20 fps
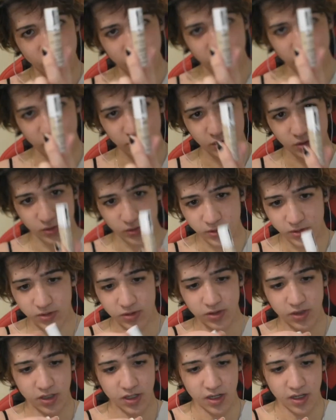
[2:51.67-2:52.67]
concealer.
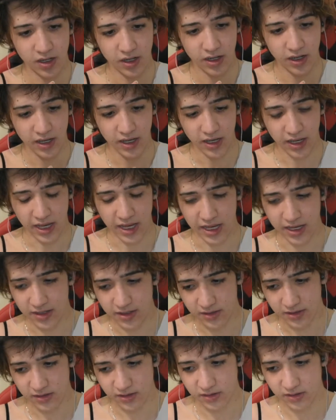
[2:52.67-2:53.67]

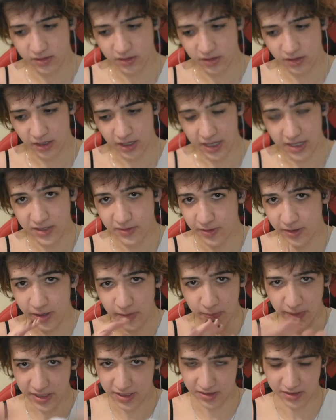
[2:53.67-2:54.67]
And it's very
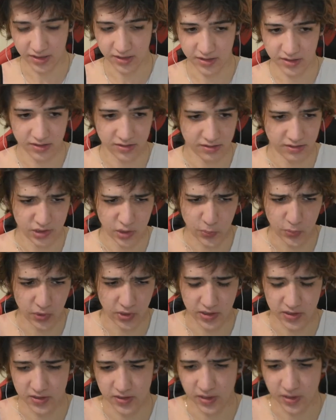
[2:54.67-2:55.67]
basic to put
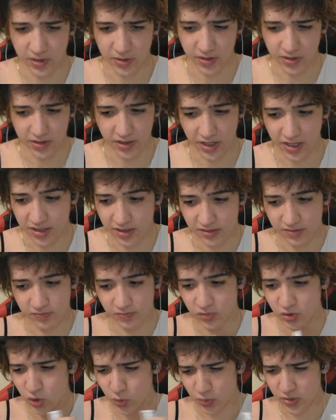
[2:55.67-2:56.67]
concealer on. It's
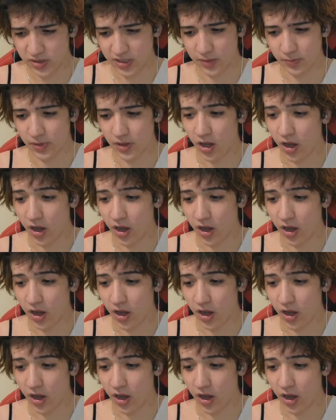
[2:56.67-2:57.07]
super simple.